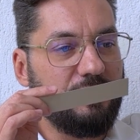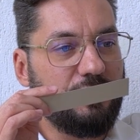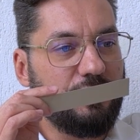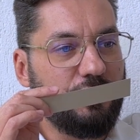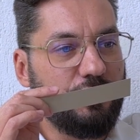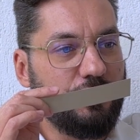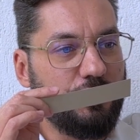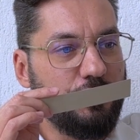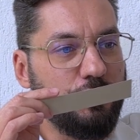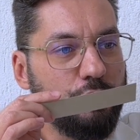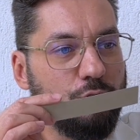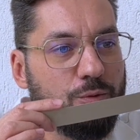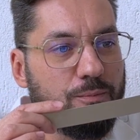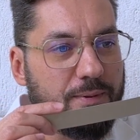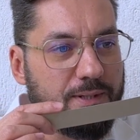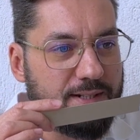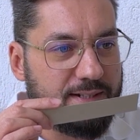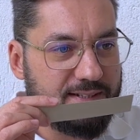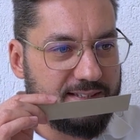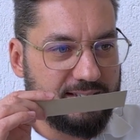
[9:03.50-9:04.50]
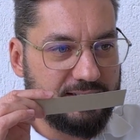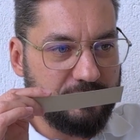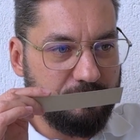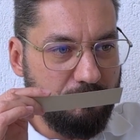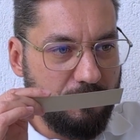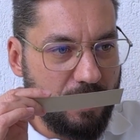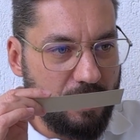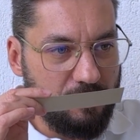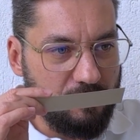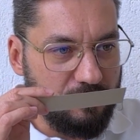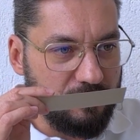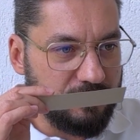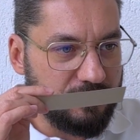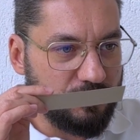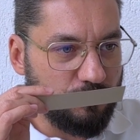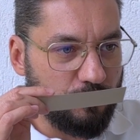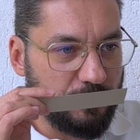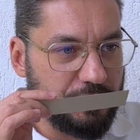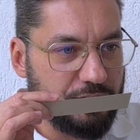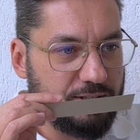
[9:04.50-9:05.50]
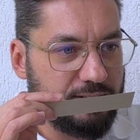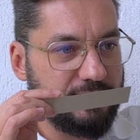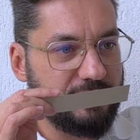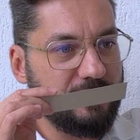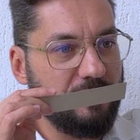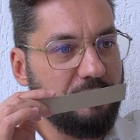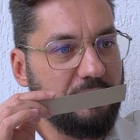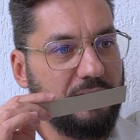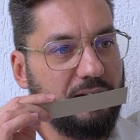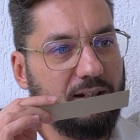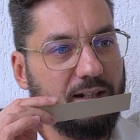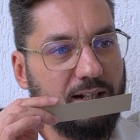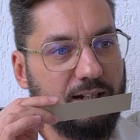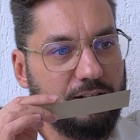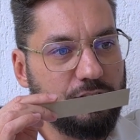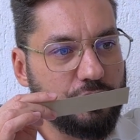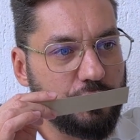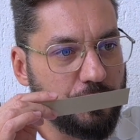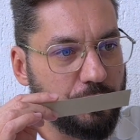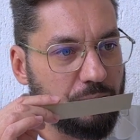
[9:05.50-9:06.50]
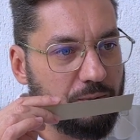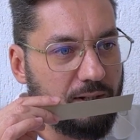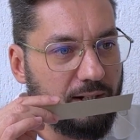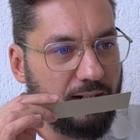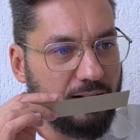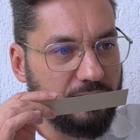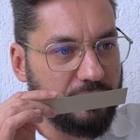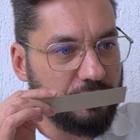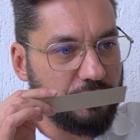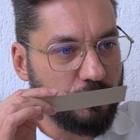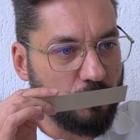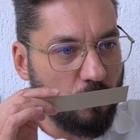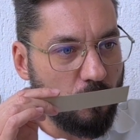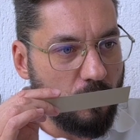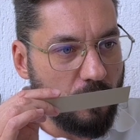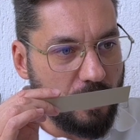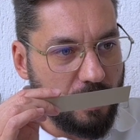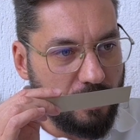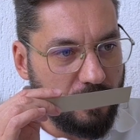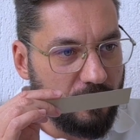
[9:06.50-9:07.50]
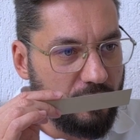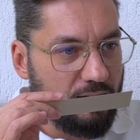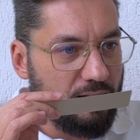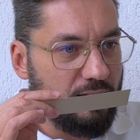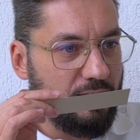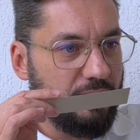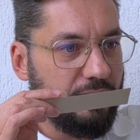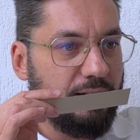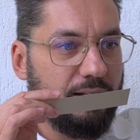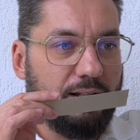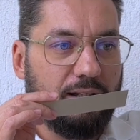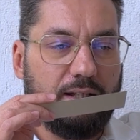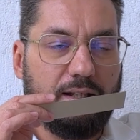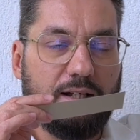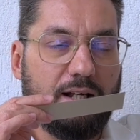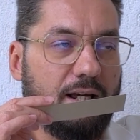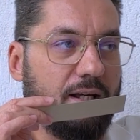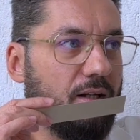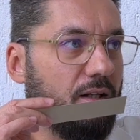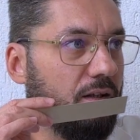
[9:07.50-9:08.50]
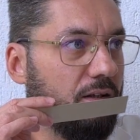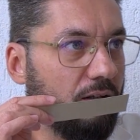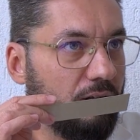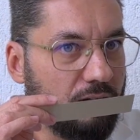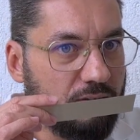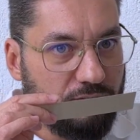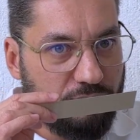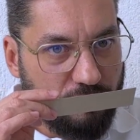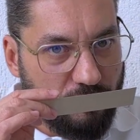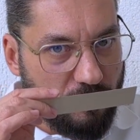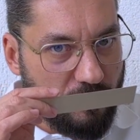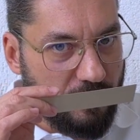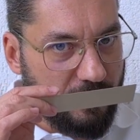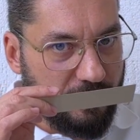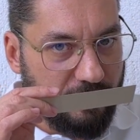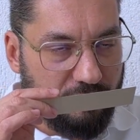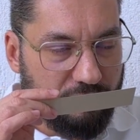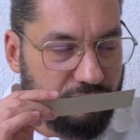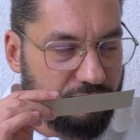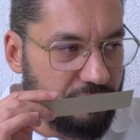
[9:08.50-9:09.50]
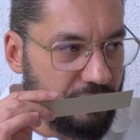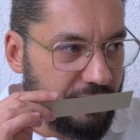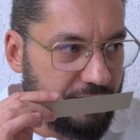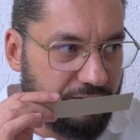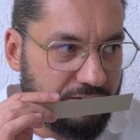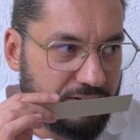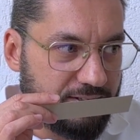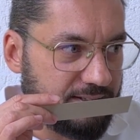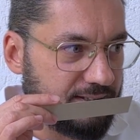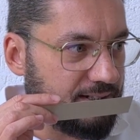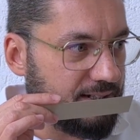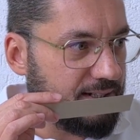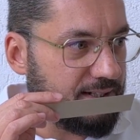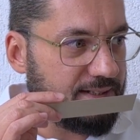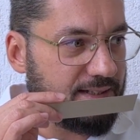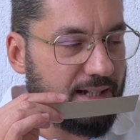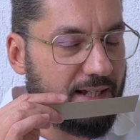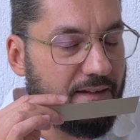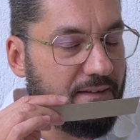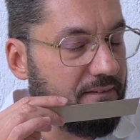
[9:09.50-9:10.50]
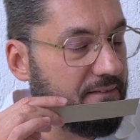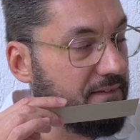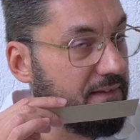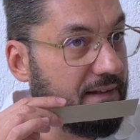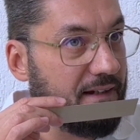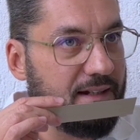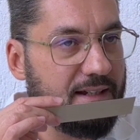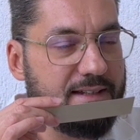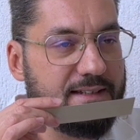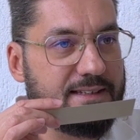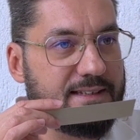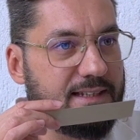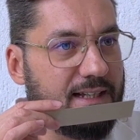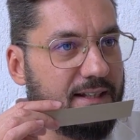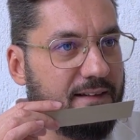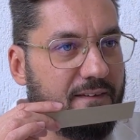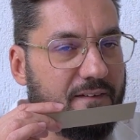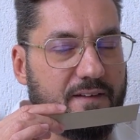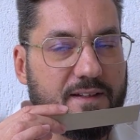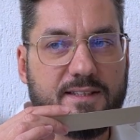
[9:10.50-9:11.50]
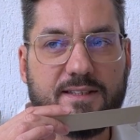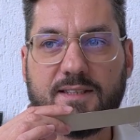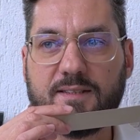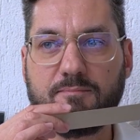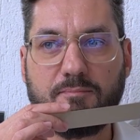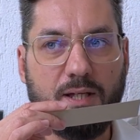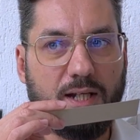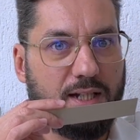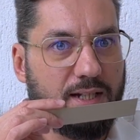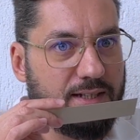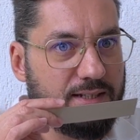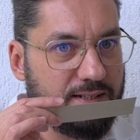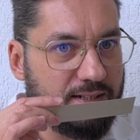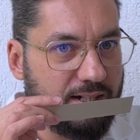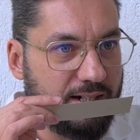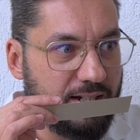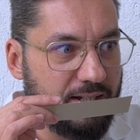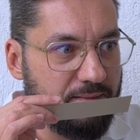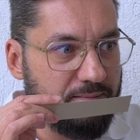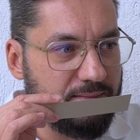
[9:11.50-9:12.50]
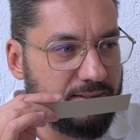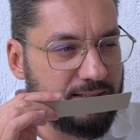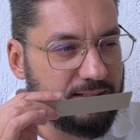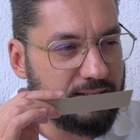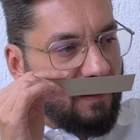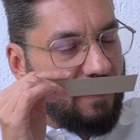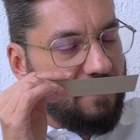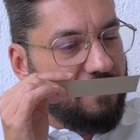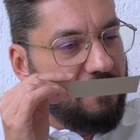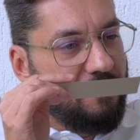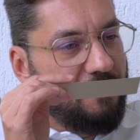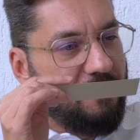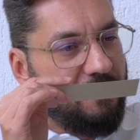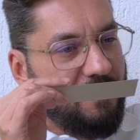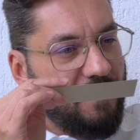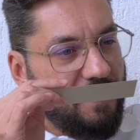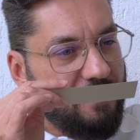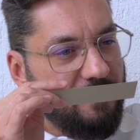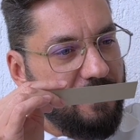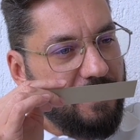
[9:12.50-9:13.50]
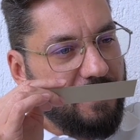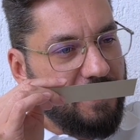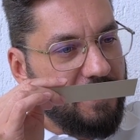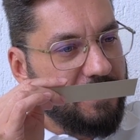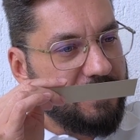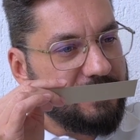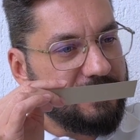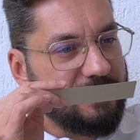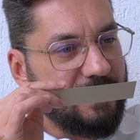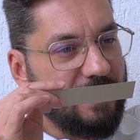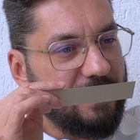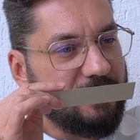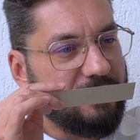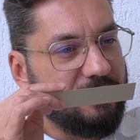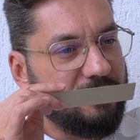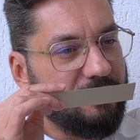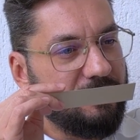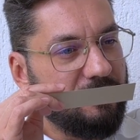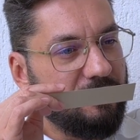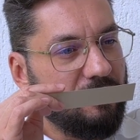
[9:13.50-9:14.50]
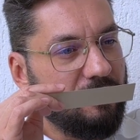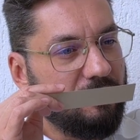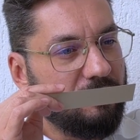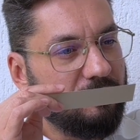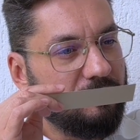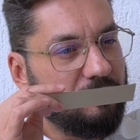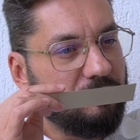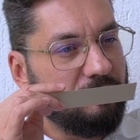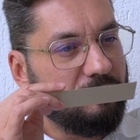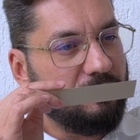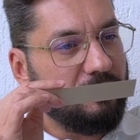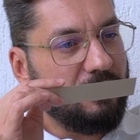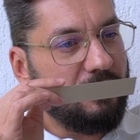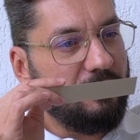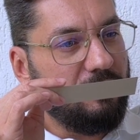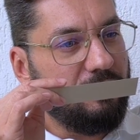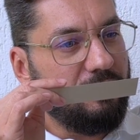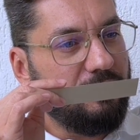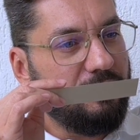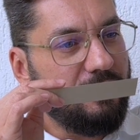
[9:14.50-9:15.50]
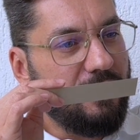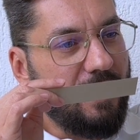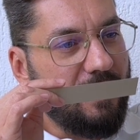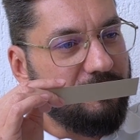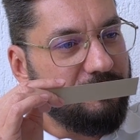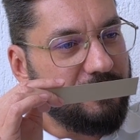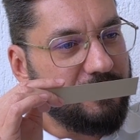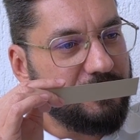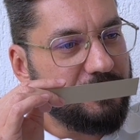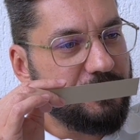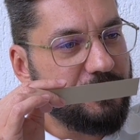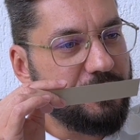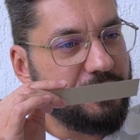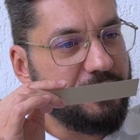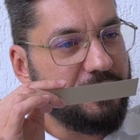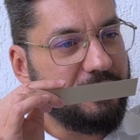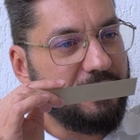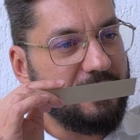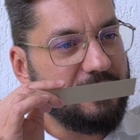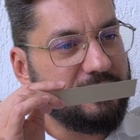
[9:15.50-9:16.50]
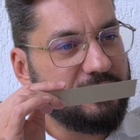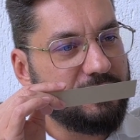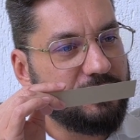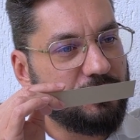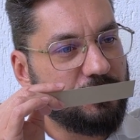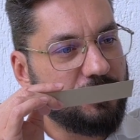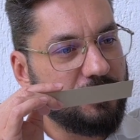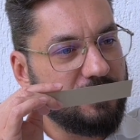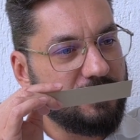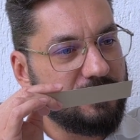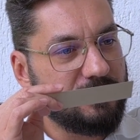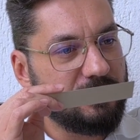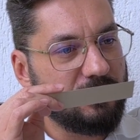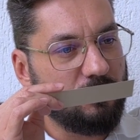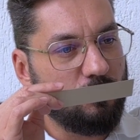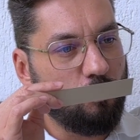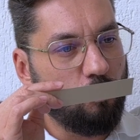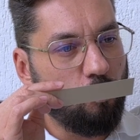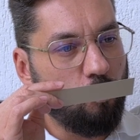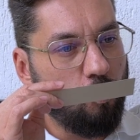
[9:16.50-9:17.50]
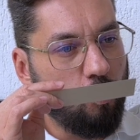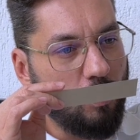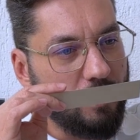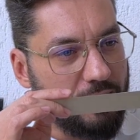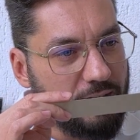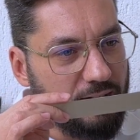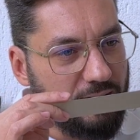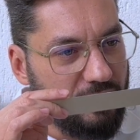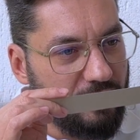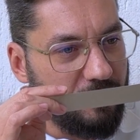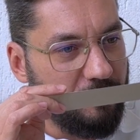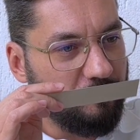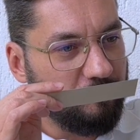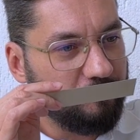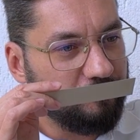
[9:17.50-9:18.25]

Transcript: human smells, which is something I truly adore and I look for in fragrances. I think I said this many times. And there it is, that lavender that's just so woody